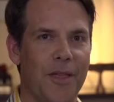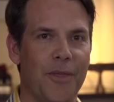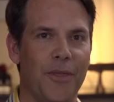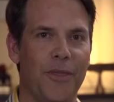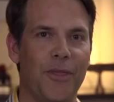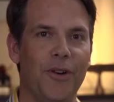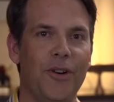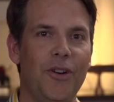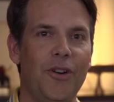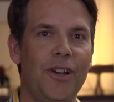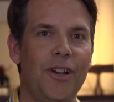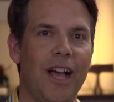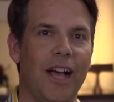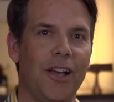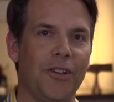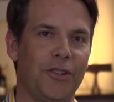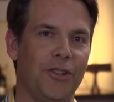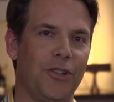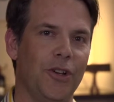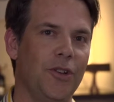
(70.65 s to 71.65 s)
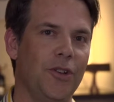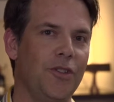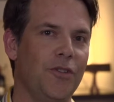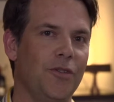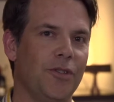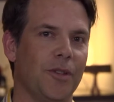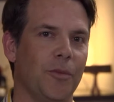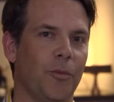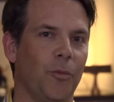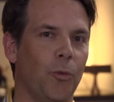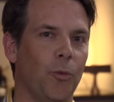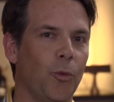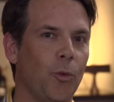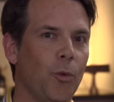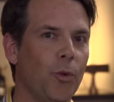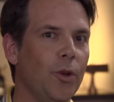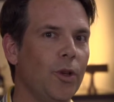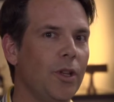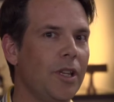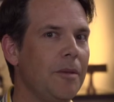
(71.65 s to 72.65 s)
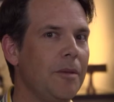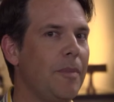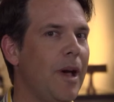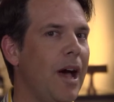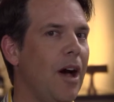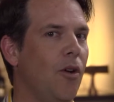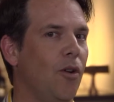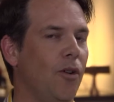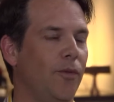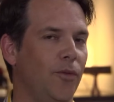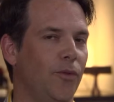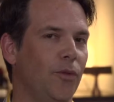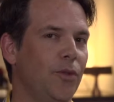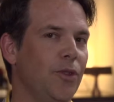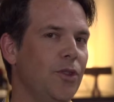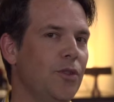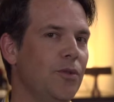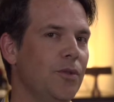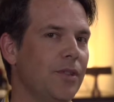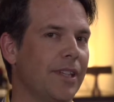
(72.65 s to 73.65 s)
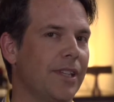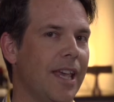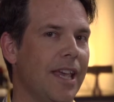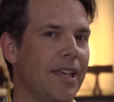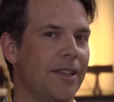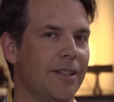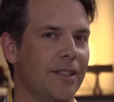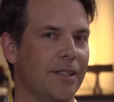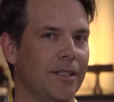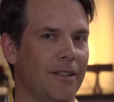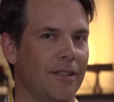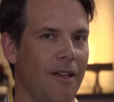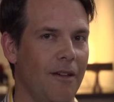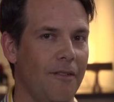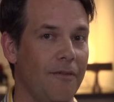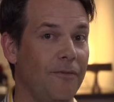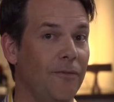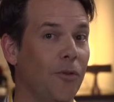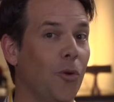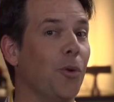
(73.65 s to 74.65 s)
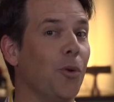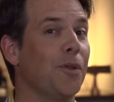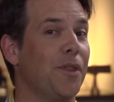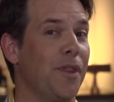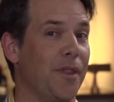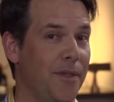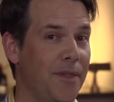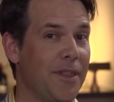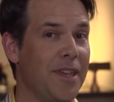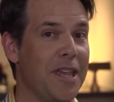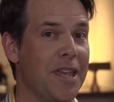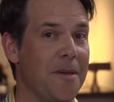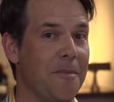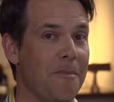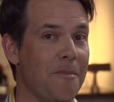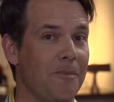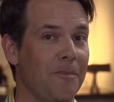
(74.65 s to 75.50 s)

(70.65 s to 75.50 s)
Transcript: And third, I'll show you some really powerful use cases for the theme.